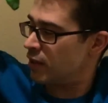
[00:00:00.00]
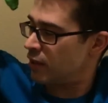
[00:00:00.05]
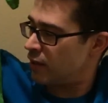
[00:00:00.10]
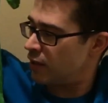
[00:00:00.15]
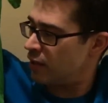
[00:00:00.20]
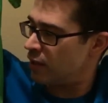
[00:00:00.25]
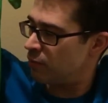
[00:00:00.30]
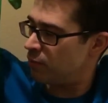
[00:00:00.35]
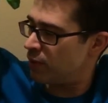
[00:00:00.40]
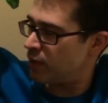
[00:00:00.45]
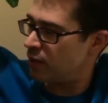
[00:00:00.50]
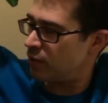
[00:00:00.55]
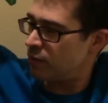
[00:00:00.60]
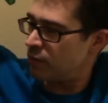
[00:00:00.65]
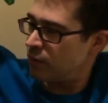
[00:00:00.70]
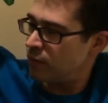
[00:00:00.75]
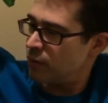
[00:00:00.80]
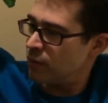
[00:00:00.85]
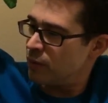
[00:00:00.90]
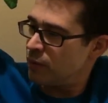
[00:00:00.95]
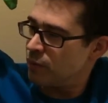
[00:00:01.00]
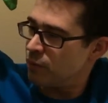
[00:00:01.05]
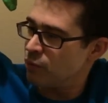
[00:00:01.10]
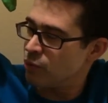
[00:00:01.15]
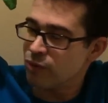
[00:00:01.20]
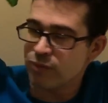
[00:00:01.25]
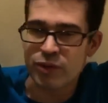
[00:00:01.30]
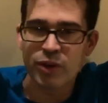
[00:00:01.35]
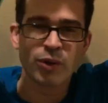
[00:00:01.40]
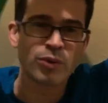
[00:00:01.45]
think anybody
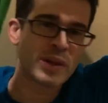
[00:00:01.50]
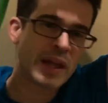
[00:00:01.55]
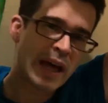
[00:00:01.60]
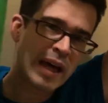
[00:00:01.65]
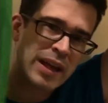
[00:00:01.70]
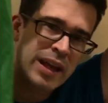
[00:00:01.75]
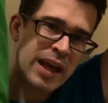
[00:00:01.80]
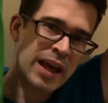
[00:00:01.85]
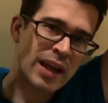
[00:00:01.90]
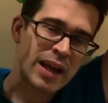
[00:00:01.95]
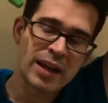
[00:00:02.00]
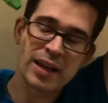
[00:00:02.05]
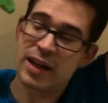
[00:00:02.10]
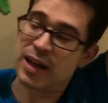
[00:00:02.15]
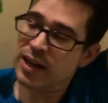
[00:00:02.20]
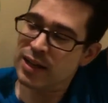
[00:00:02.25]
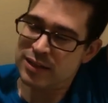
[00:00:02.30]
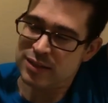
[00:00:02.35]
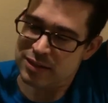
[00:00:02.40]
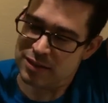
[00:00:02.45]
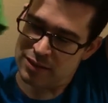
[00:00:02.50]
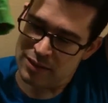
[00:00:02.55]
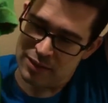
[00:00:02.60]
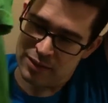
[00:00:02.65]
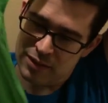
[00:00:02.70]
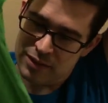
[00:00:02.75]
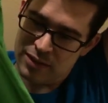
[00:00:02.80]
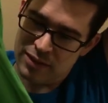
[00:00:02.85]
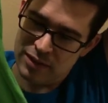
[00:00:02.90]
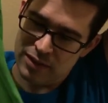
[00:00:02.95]
would have known that had I not
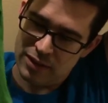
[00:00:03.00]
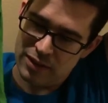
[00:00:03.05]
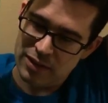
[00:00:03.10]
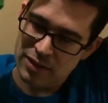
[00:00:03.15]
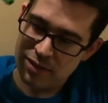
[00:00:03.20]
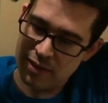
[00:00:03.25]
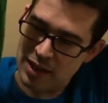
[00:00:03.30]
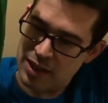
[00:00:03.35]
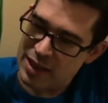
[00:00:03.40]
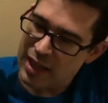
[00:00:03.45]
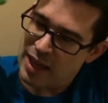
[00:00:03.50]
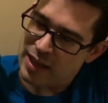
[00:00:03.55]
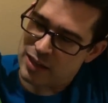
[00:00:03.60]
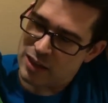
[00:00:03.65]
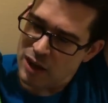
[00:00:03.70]
said that.